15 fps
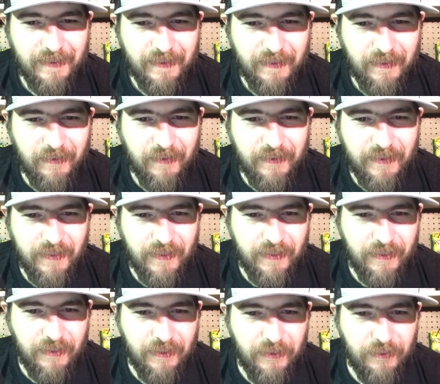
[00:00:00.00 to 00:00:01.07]
Let's see.
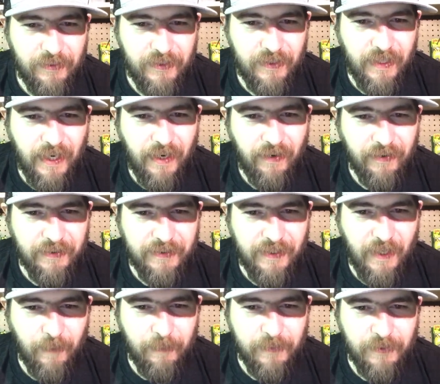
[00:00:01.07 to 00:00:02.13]
Did you see Alex
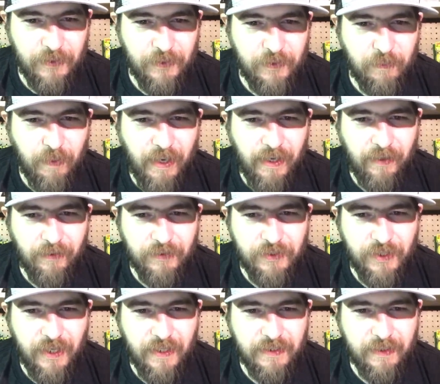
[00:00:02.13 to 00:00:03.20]
dump his huge bag on
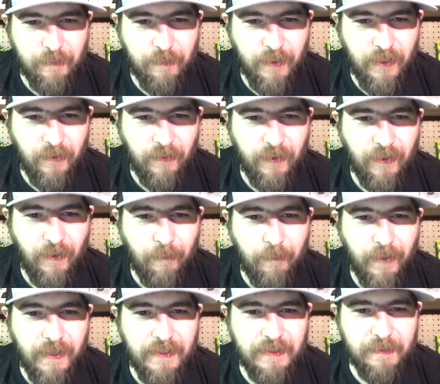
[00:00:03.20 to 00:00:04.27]
chest, apparently on a
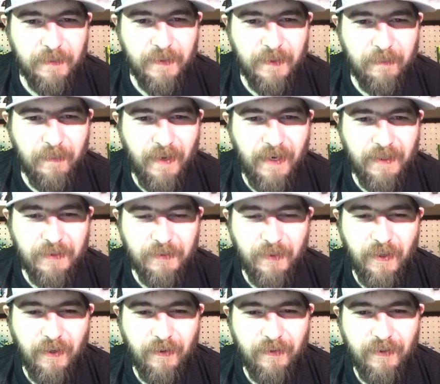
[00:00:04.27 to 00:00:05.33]
baitsmith mag
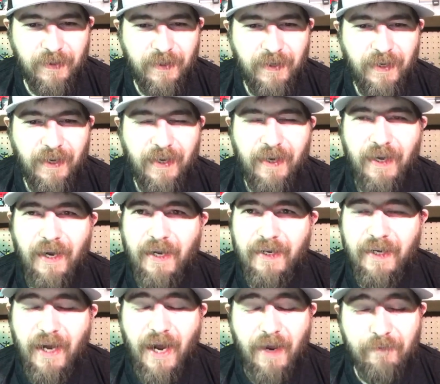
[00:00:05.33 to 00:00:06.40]
trout?
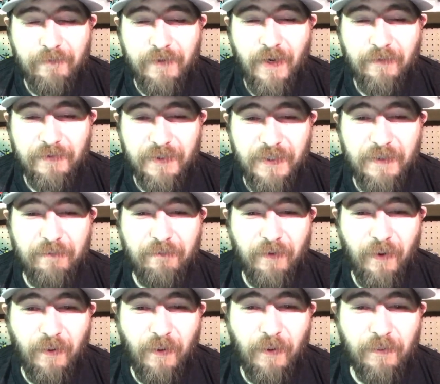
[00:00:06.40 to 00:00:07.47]
I've seen
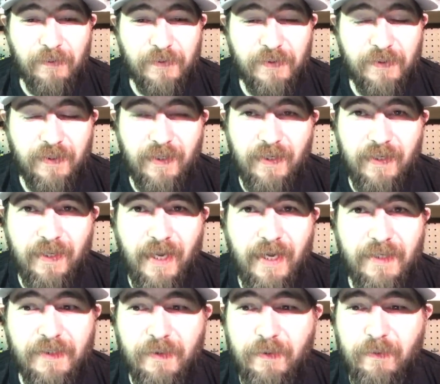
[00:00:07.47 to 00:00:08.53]
photos, and
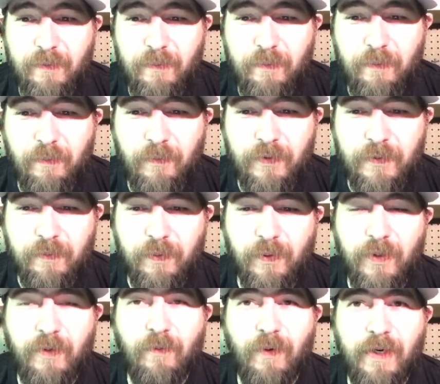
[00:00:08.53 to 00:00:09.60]
that was pretty
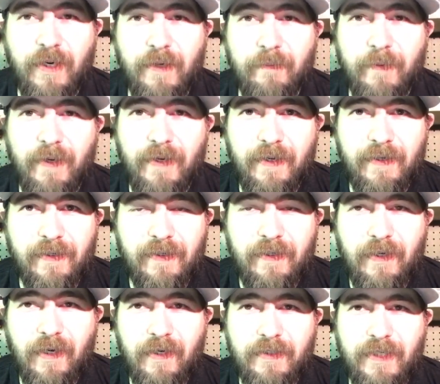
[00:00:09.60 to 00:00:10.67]
wicked, man.
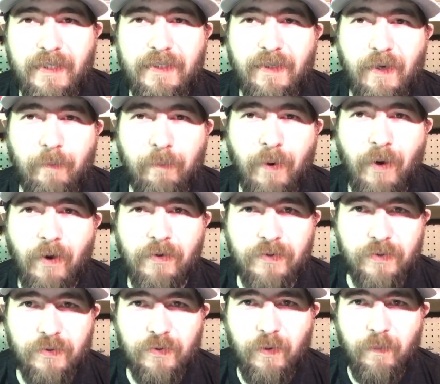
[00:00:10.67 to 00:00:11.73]
It takes a lot of balls to
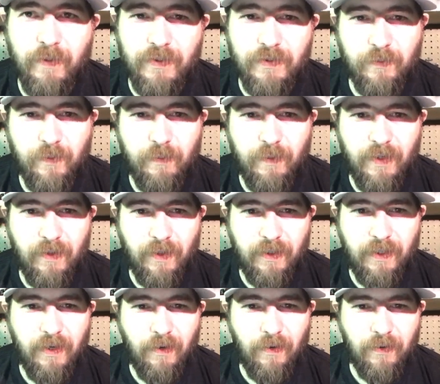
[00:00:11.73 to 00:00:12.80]
throw a big swim bait like
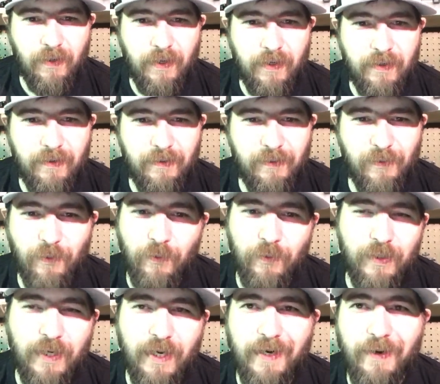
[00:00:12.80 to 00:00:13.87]
that all day. Or you
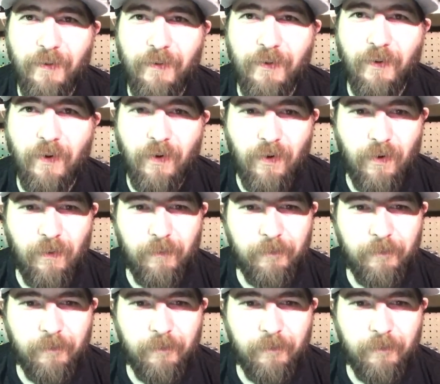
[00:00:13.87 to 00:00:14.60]
got to know you're on them.